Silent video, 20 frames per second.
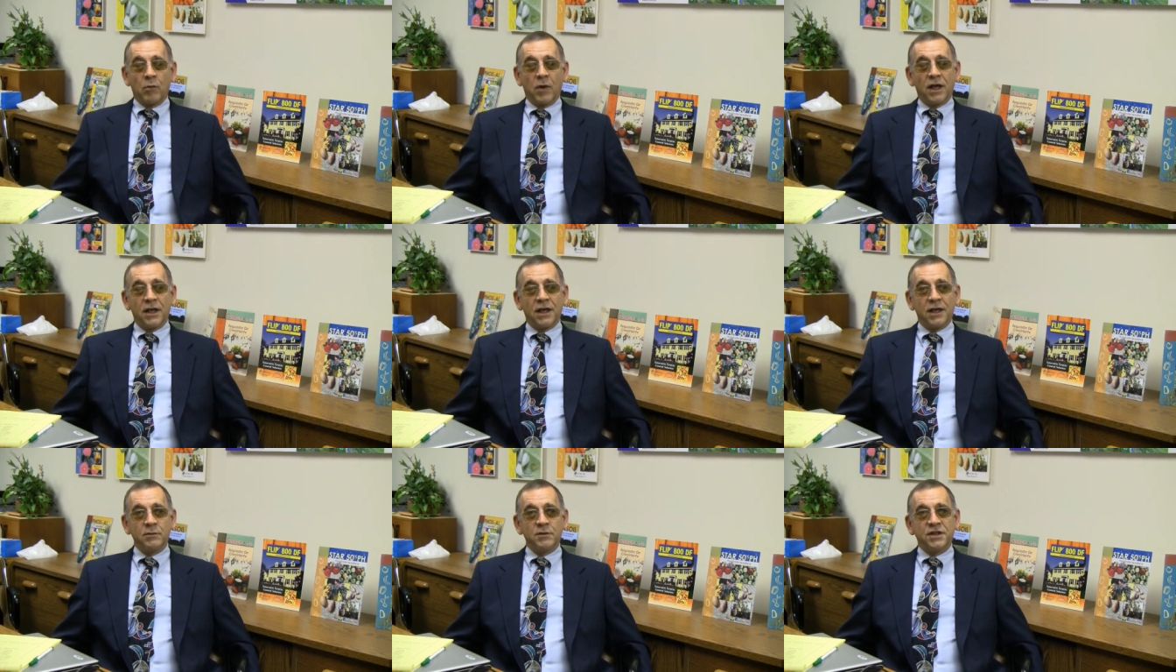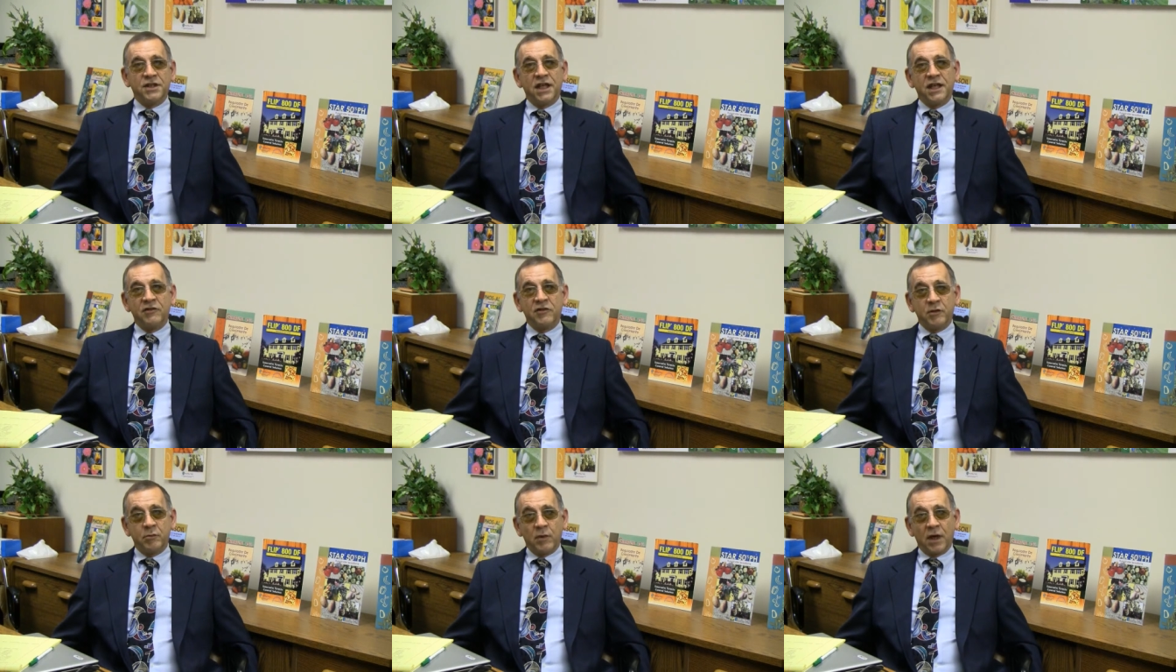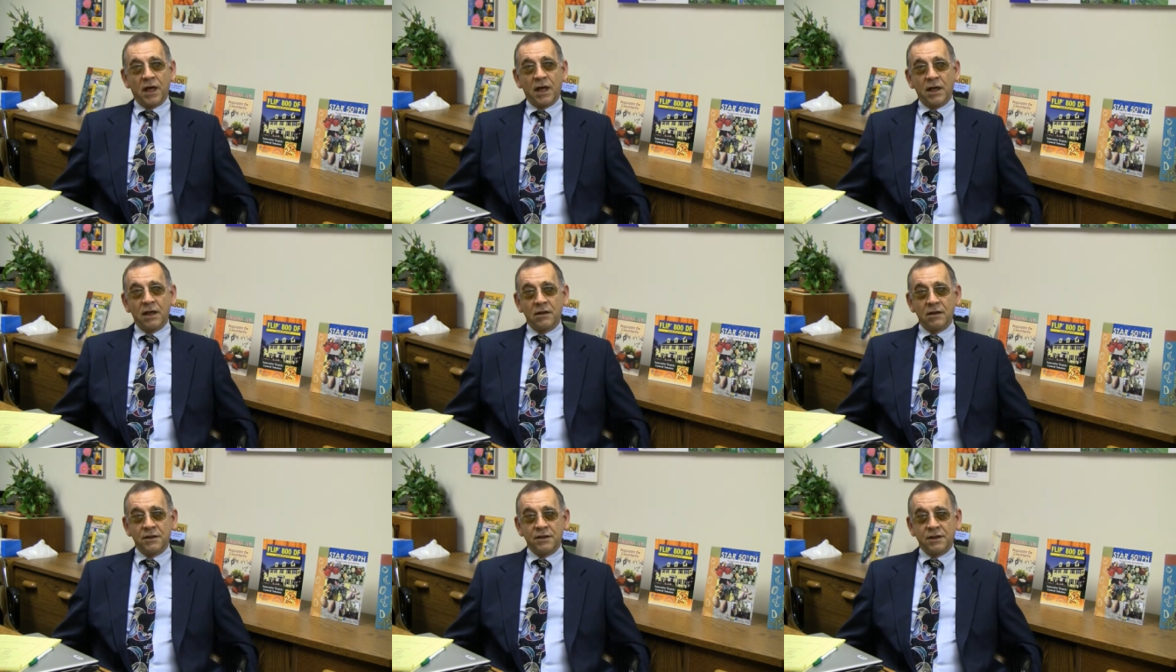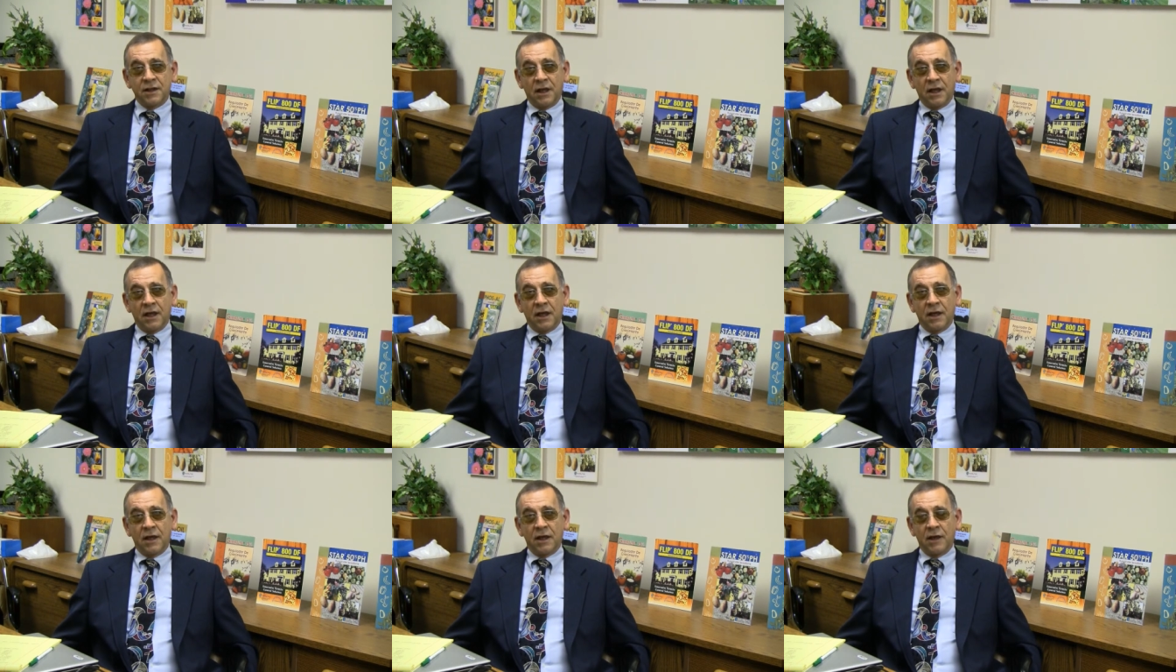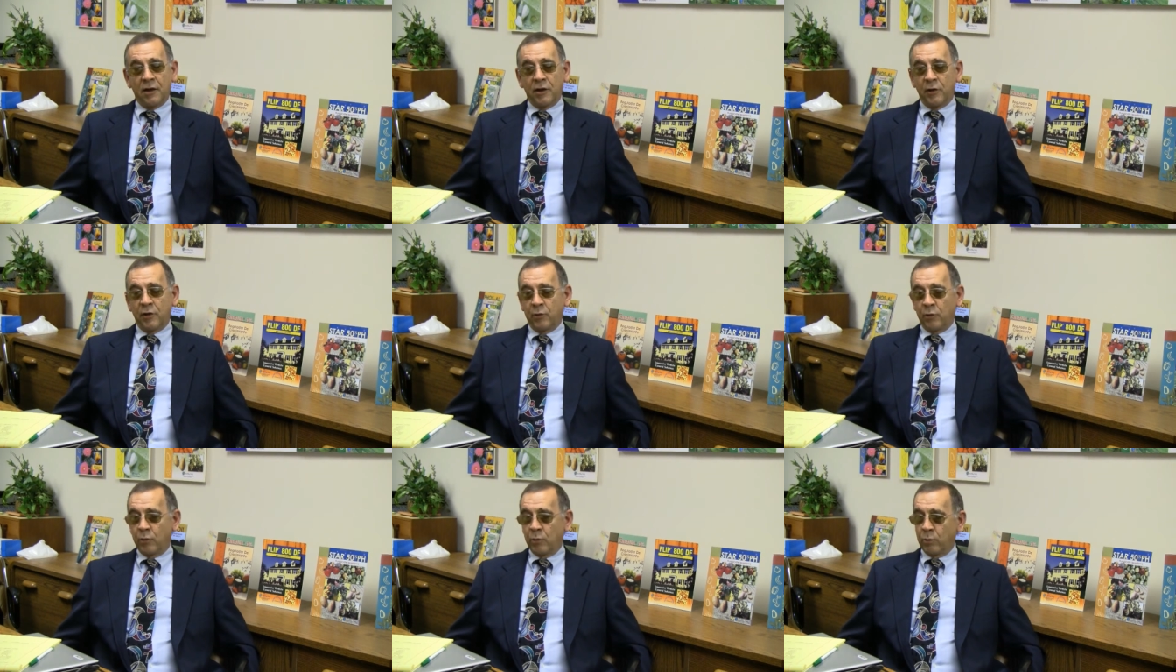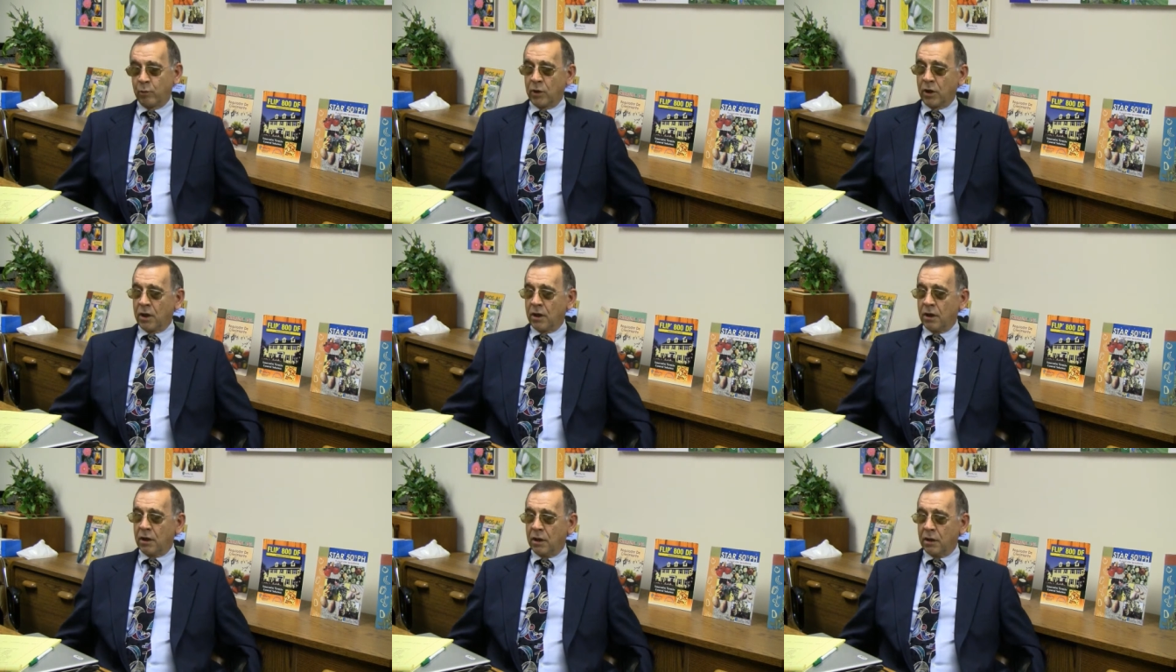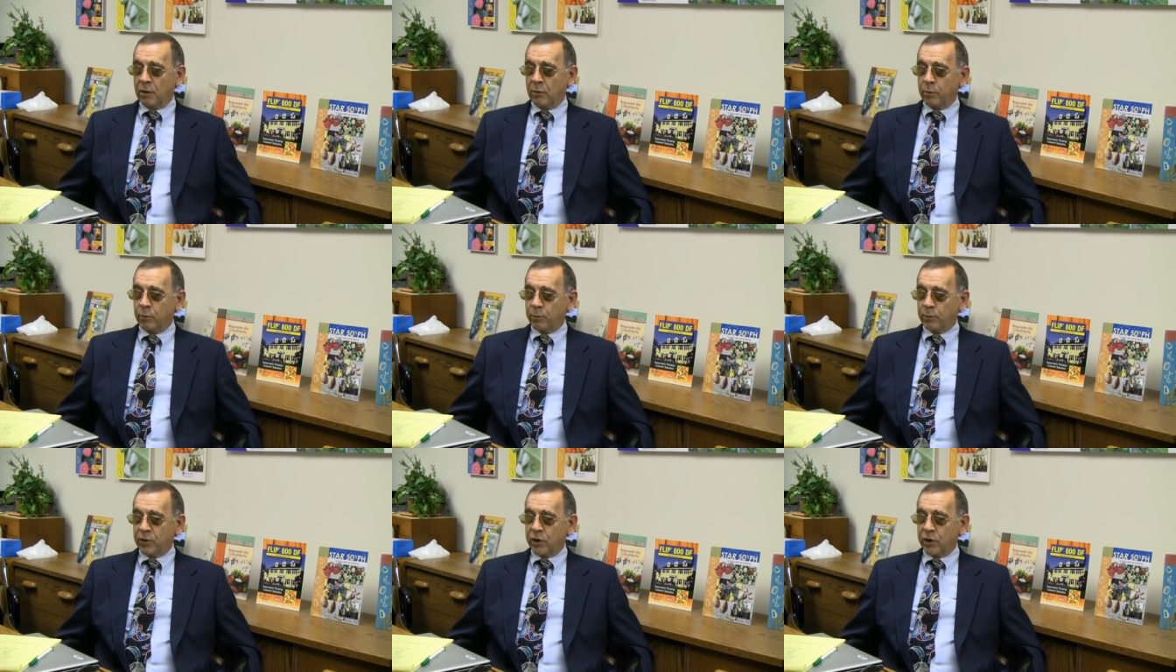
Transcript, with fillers: My name is David Miles. I'm uh,